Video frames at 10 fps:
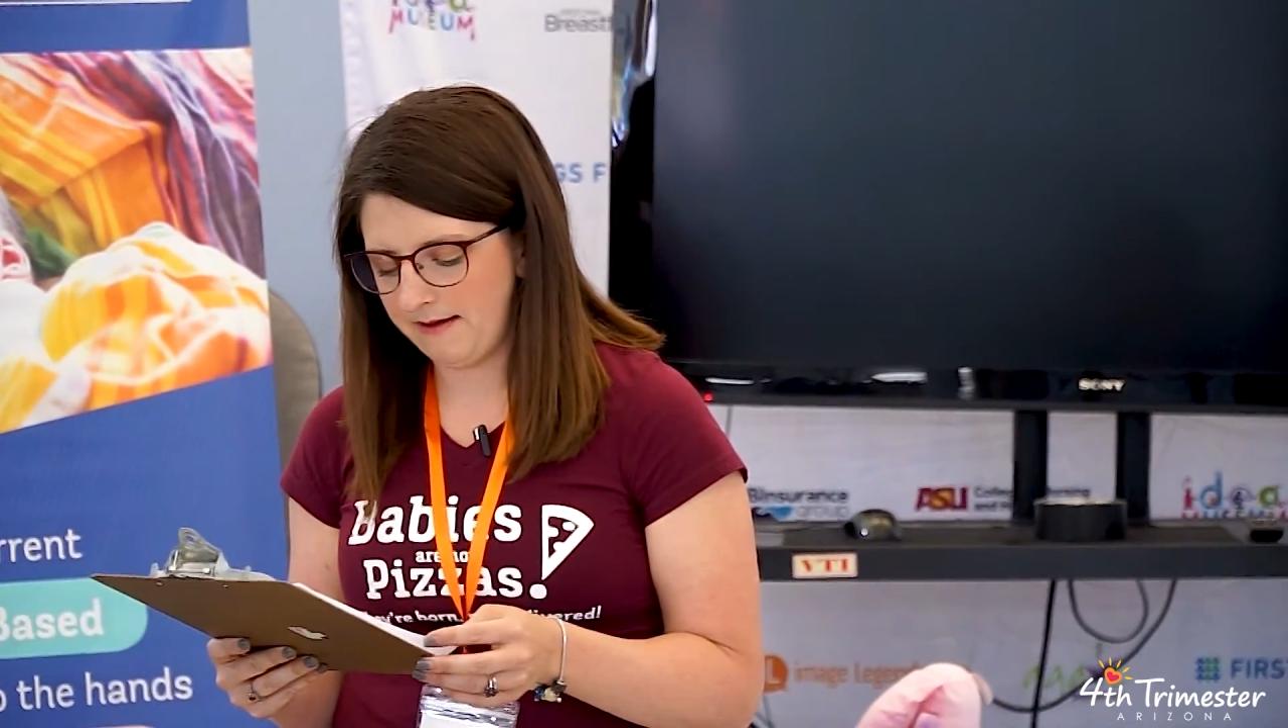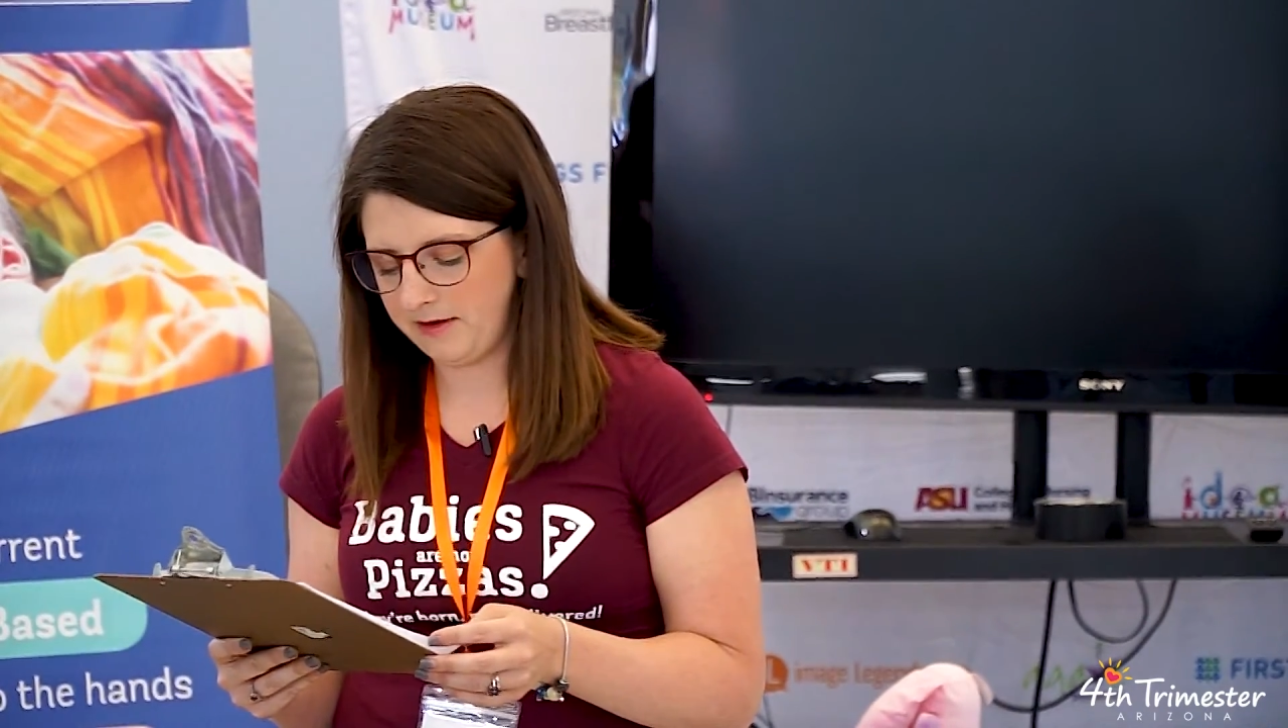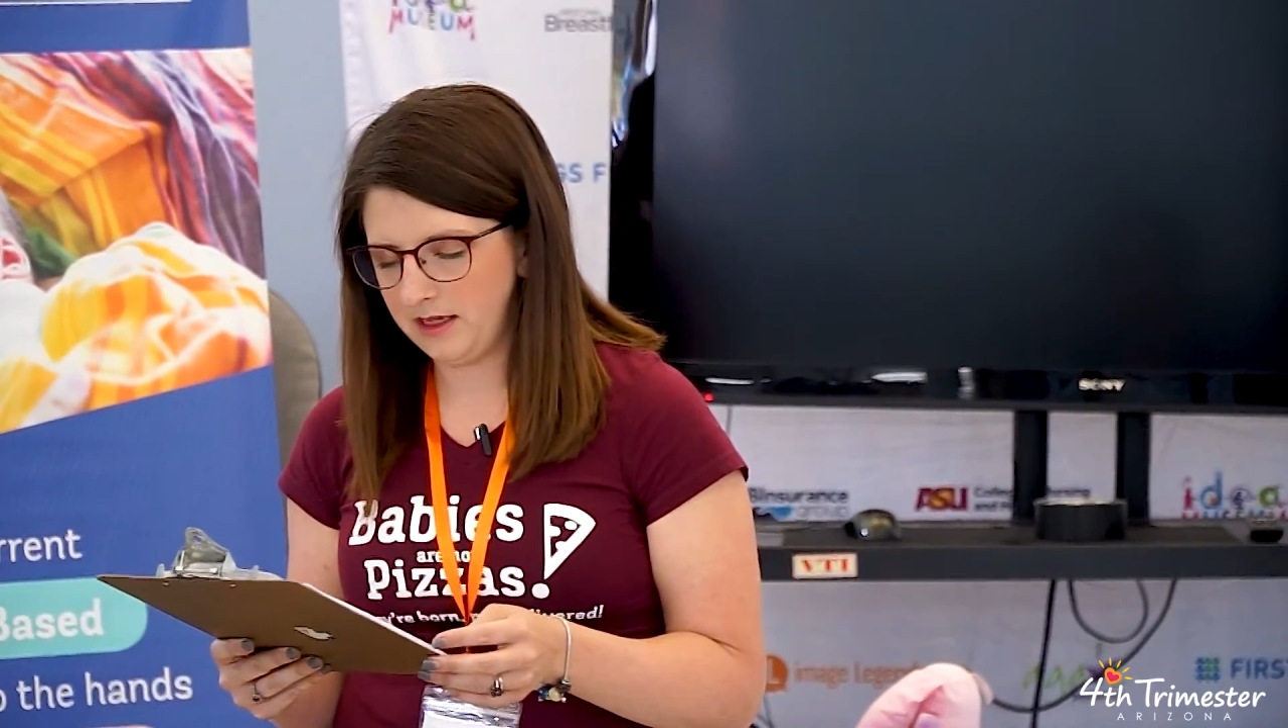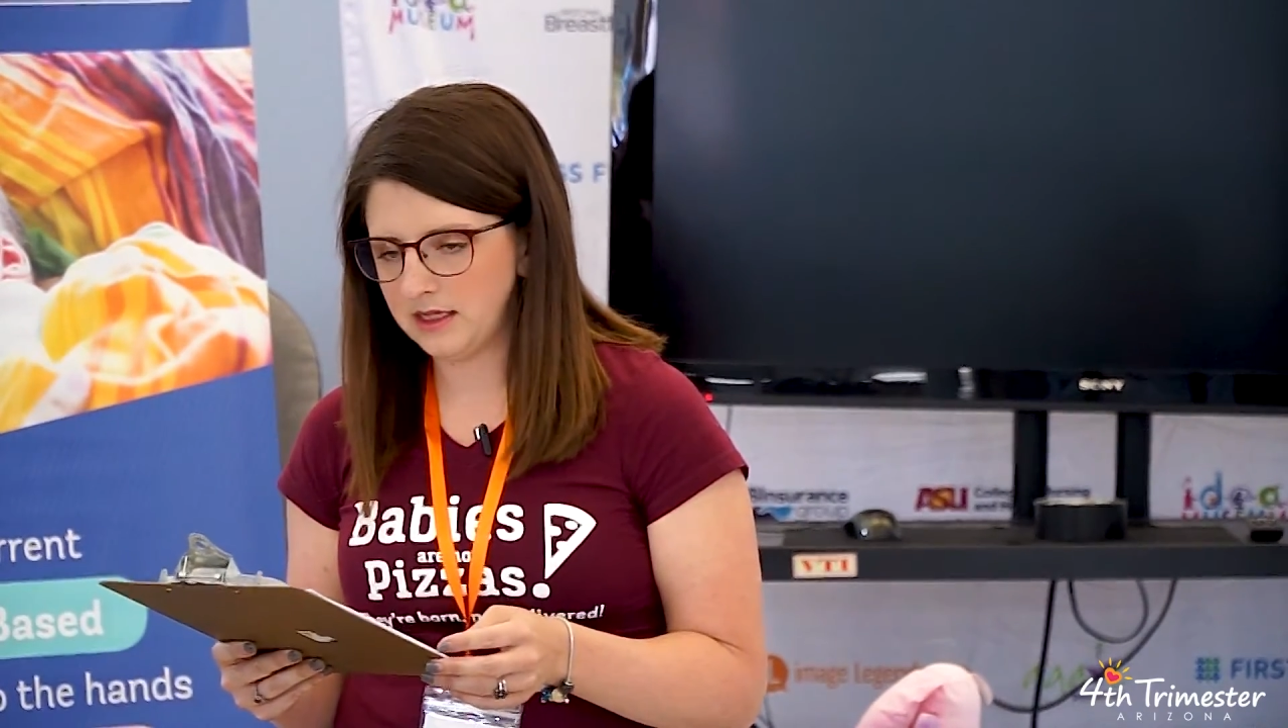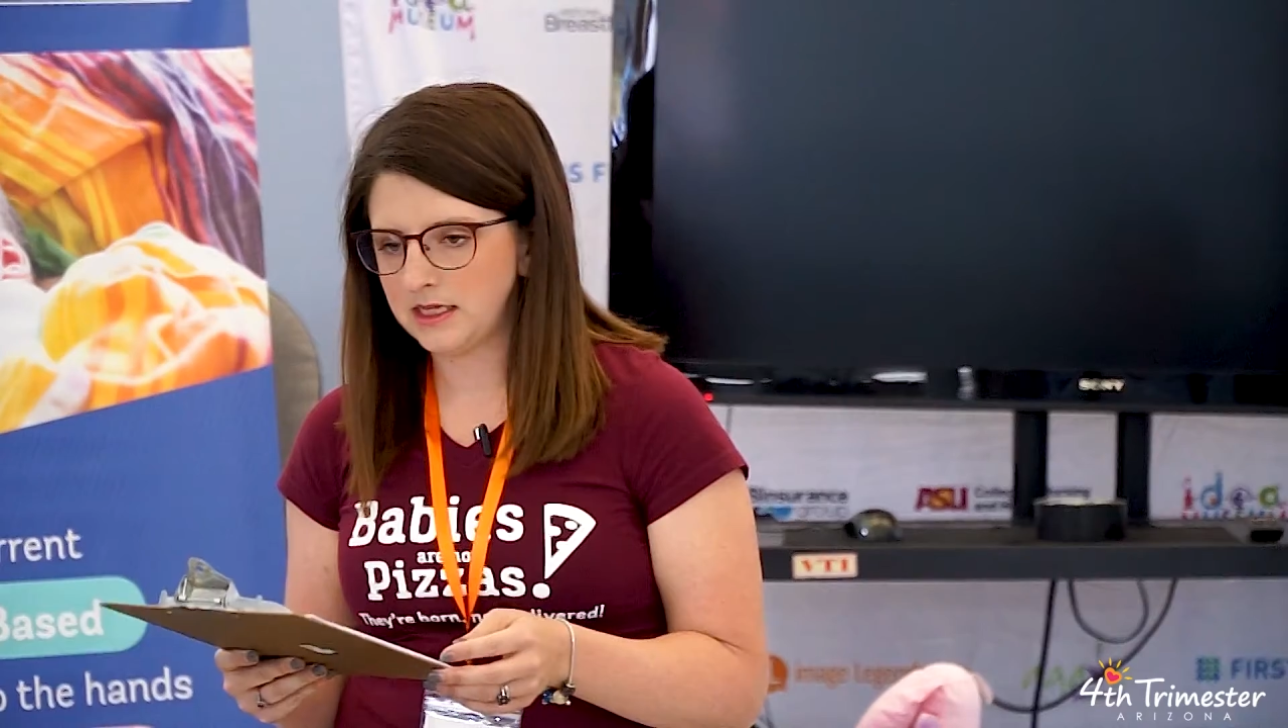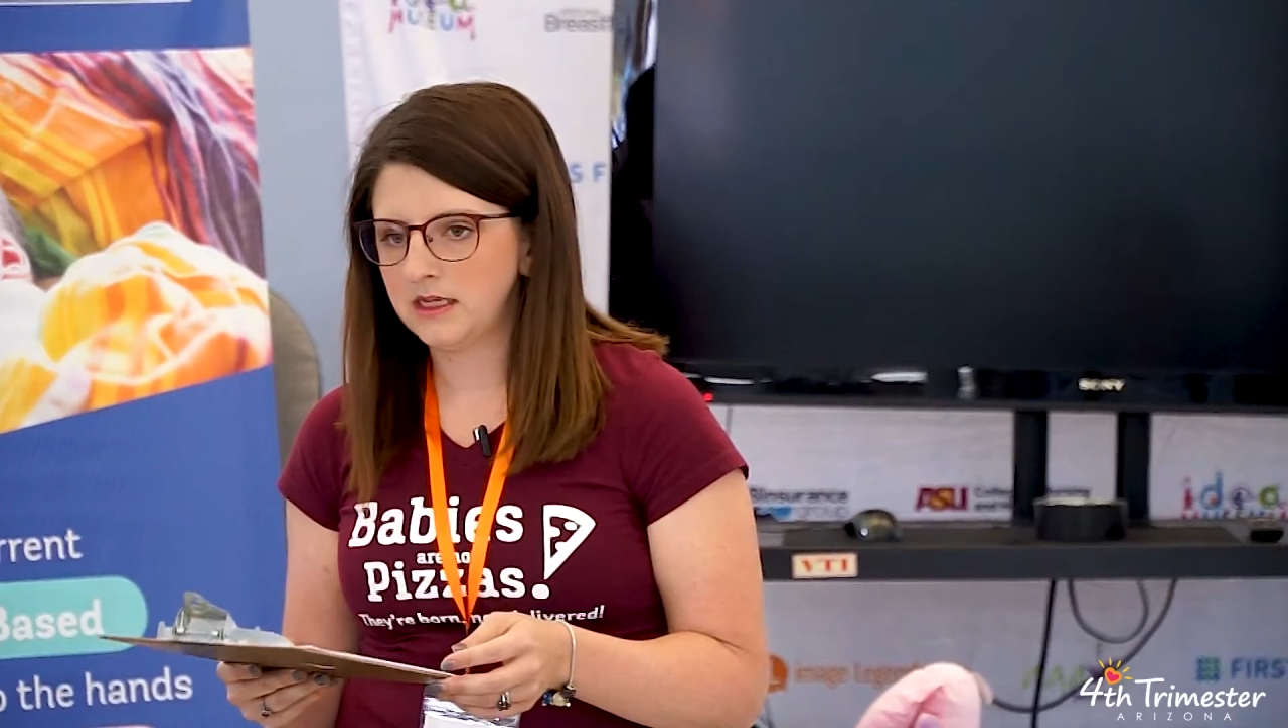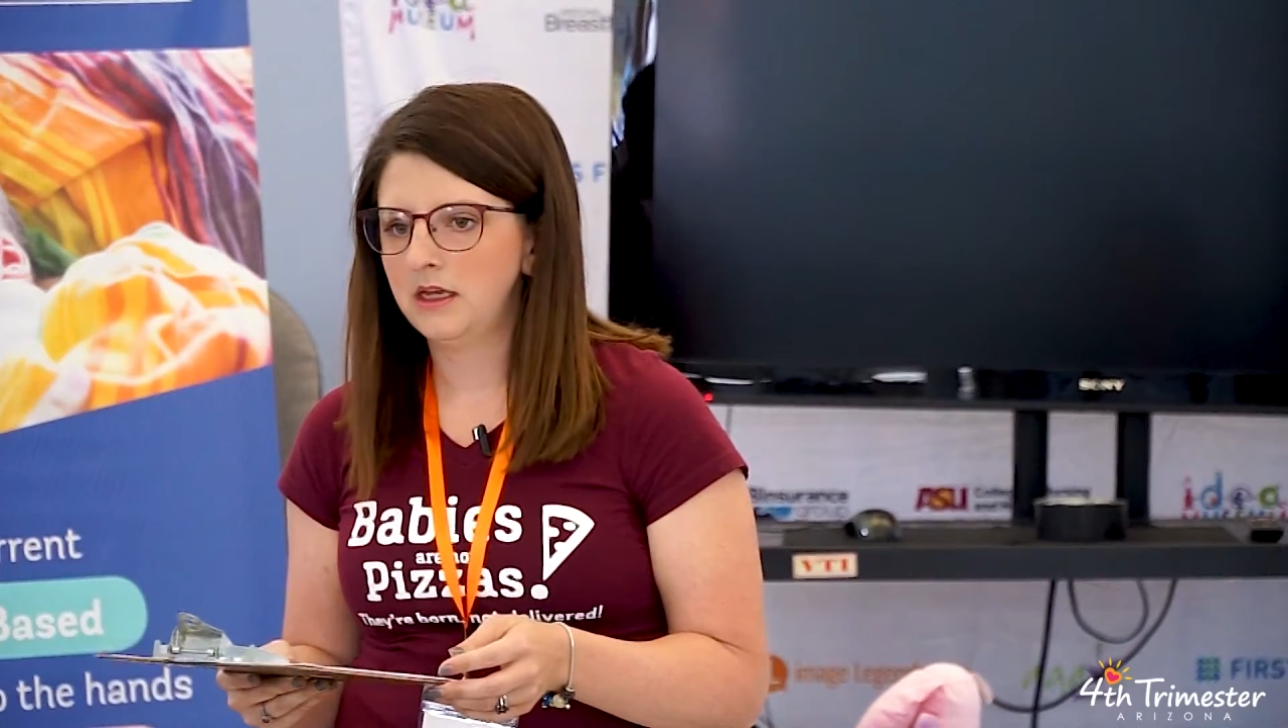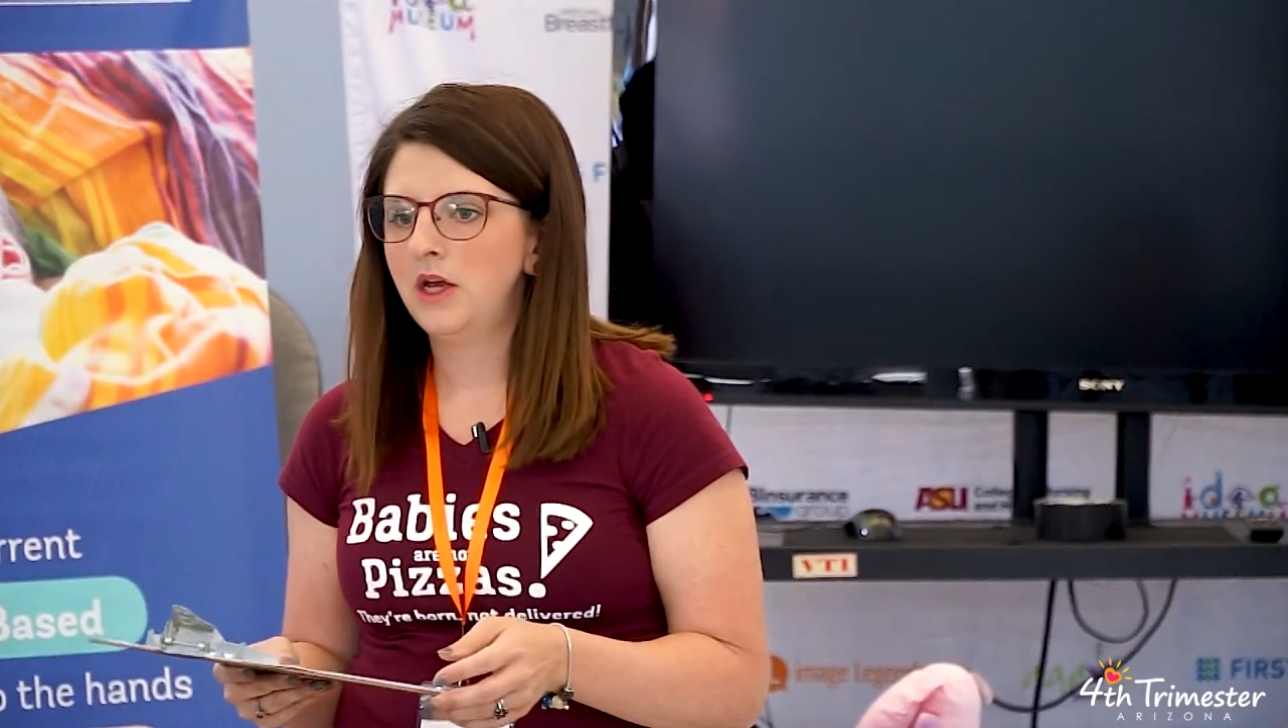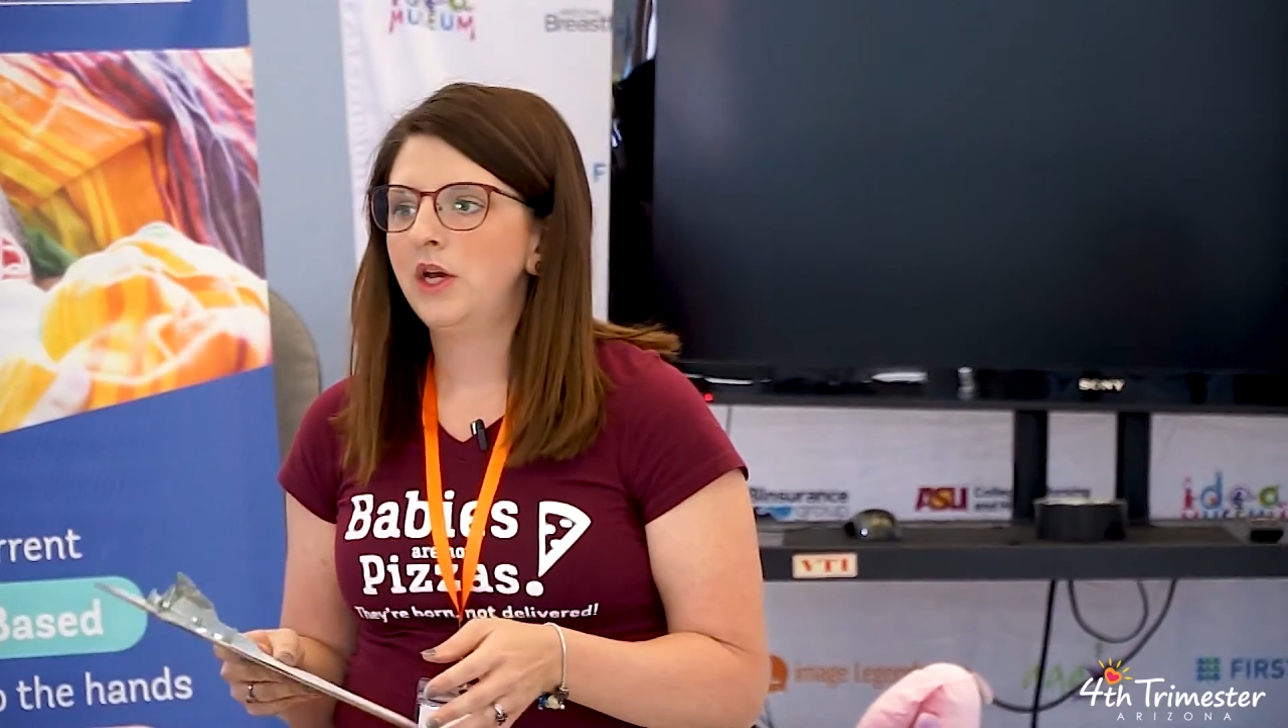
evidence.